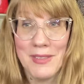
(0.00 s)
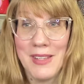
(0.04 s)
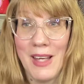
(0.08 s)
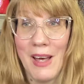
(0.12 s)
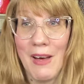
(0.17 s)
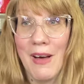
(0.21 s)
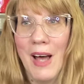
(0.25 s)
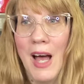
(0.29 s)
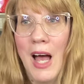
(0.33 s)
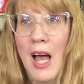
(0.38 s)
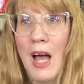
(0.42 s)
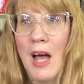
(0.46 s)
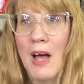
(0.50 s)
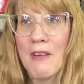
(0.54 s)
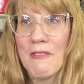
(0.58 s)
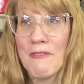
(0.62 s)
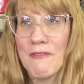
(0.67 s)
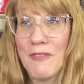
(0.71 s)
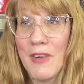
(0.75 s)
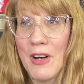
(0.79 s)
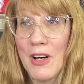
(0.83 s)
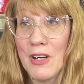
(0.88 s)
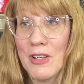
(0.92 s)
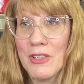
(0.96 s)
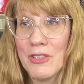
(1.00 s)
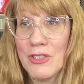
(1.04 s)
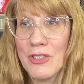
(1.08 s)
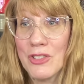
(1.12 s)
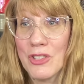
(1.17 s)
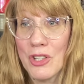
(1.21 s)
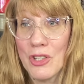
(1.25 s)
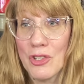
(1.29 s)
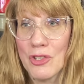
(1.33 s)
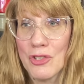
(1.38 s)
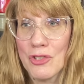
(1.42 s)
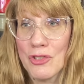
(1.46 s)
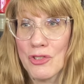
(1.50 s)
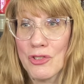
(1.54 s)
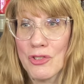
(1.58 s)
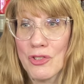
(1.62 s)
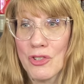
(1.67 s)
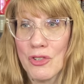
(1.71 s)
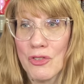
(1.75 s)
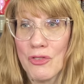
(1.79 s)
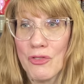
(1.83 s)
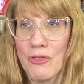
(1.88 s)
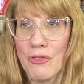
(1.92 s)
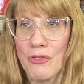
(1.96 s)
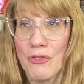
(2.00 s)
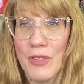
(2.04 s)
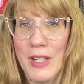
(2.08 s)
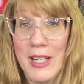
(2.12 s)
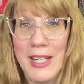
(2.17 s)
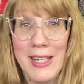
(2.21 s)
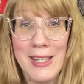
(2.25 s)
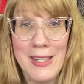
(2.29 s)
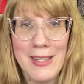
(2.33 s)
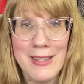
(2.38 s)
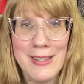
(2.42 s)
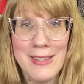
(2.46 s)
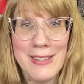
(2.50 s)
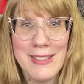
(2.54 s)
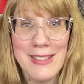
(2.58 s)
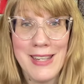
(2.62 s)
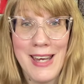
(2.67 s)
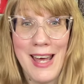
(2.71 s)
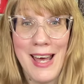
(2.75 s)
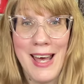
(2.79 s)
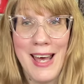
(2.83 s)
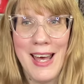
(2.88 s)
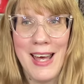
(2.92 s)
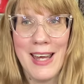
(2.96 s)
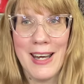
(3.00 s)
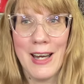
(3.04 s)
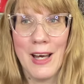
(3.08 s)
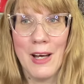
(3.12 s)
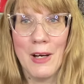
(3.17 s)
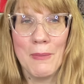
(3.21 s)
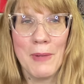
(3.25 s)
So first screenshot.